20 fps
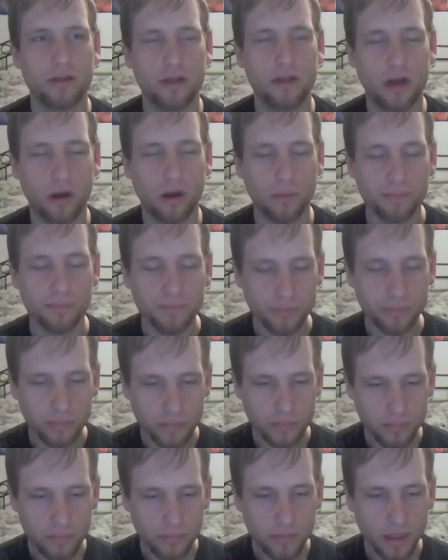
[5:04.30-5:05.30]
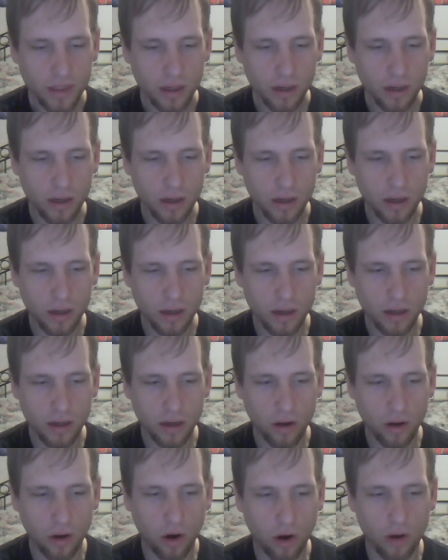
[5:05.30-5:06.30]
You know,
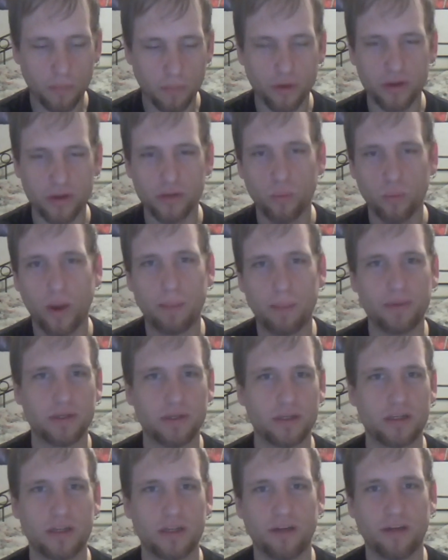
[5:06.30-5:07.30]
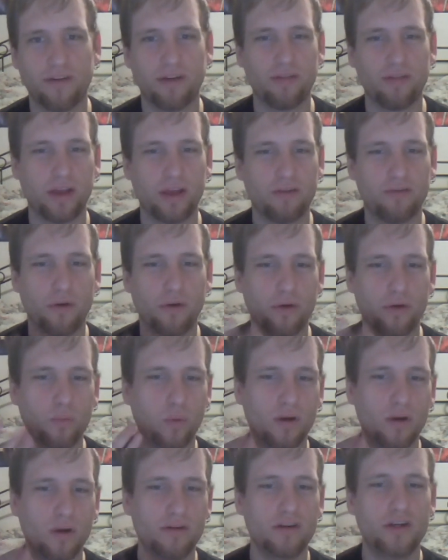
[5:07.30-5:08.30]
armor and weapons and stuff have like
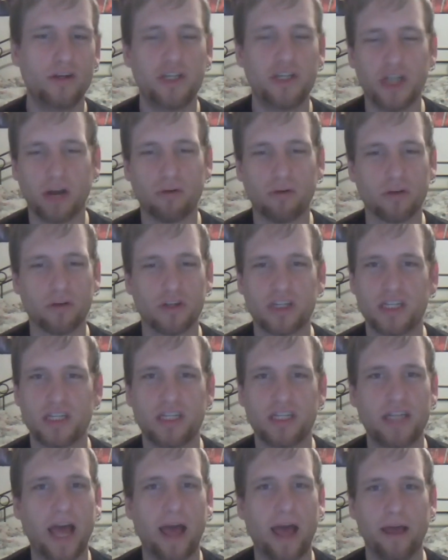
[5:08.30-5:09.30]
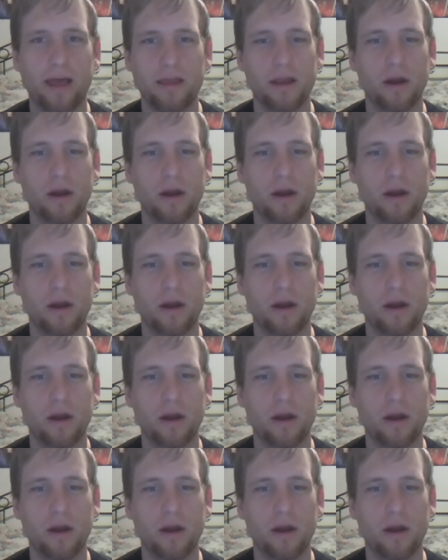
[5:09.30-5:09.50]
one general stat.